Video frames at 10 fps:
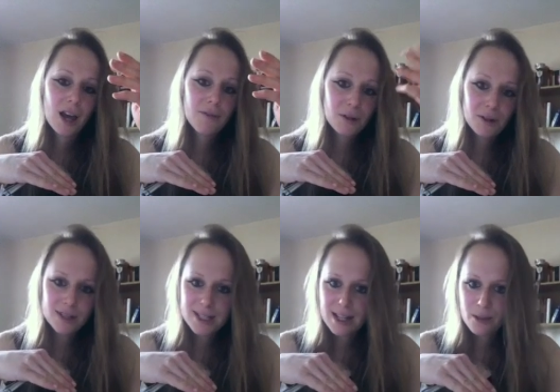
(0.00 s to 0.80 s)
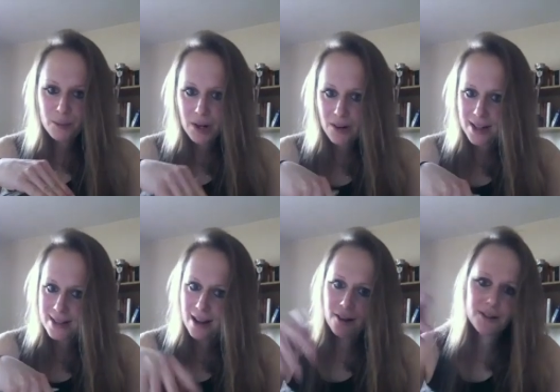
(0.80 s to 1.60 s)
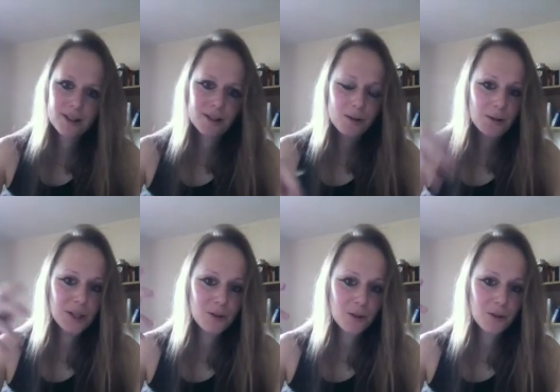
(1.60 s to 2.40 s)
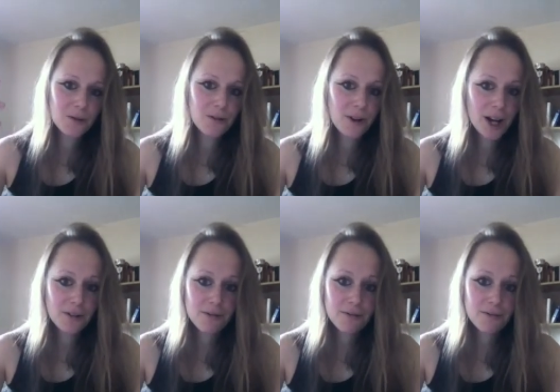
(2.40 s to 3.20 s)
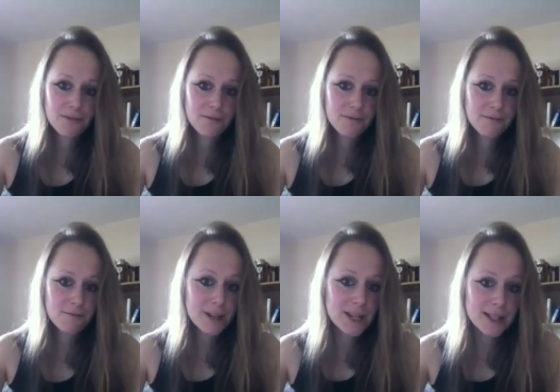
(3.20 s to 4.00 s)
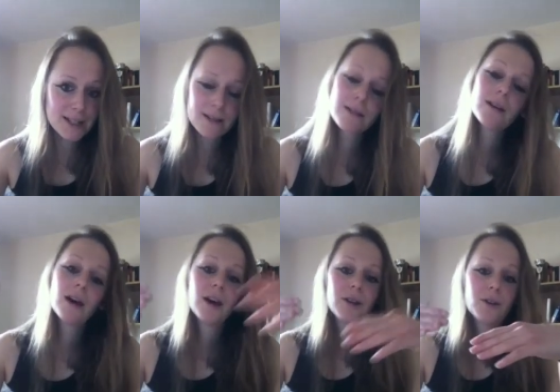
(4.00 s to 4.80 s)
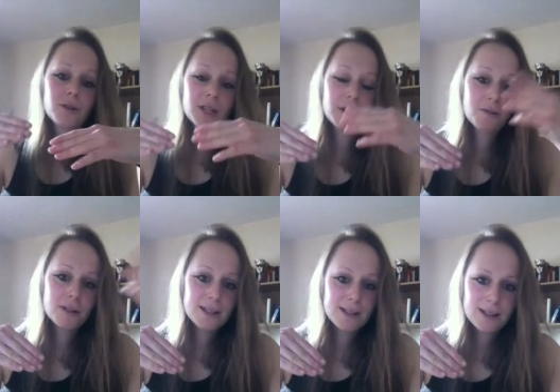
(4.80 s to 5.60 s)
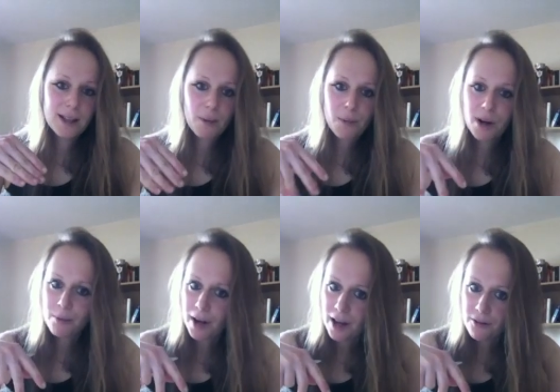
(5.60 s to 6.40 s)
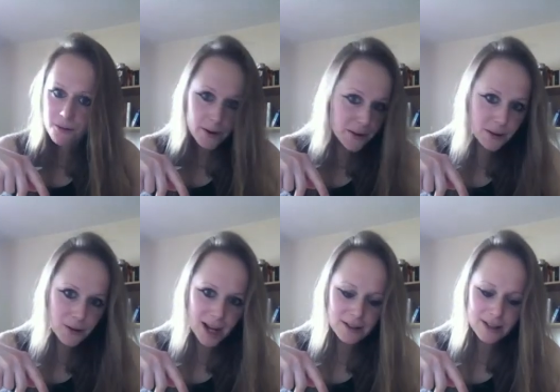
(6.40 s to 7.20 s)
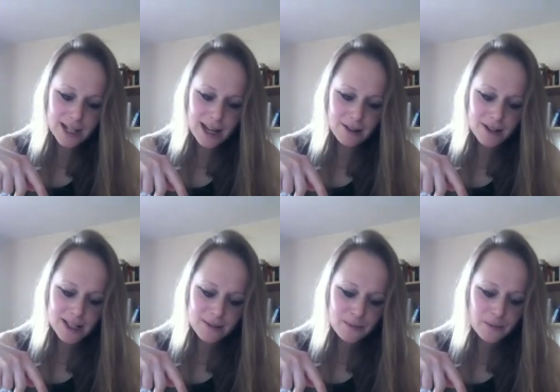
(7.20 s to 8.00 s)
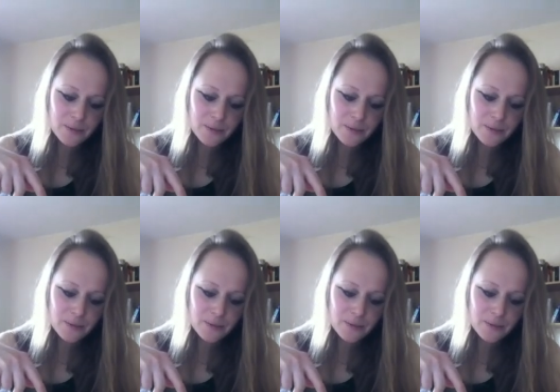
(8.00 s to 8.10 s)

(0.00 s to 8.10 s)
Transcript: If you don't see any progress after 3 to 5 weeks, you could increase this number by further 200 calories.